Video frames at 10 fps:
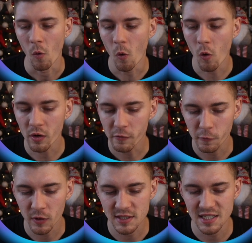Or
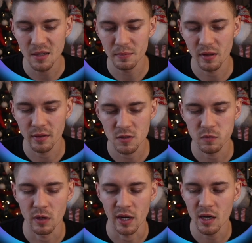for example, this
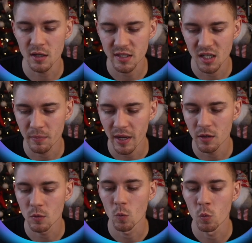one right here is going to pay
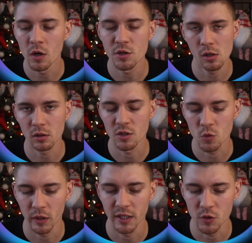you
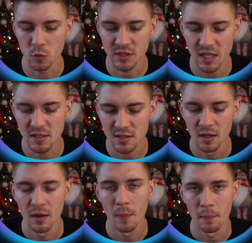$1.22
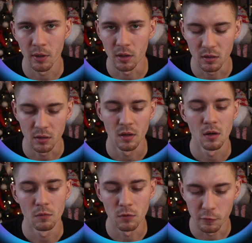per
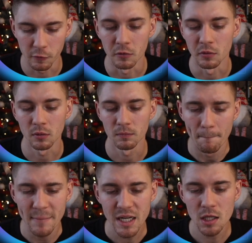referral.
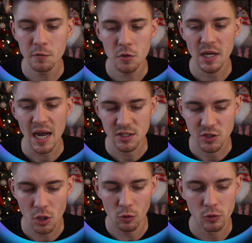Many of you guys
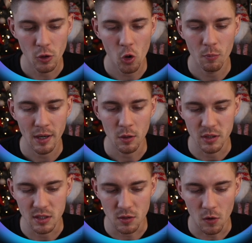don't know about
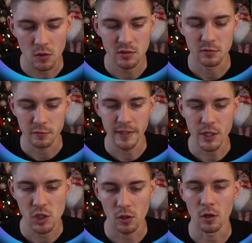this awesome
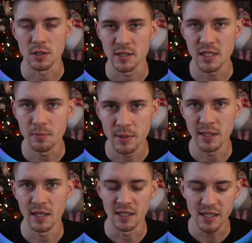feature on
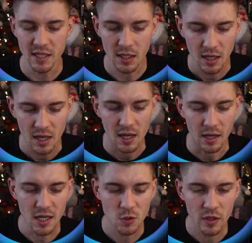CPA Lead
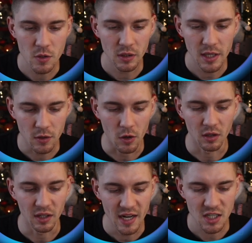is when you click
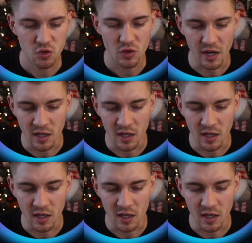on links right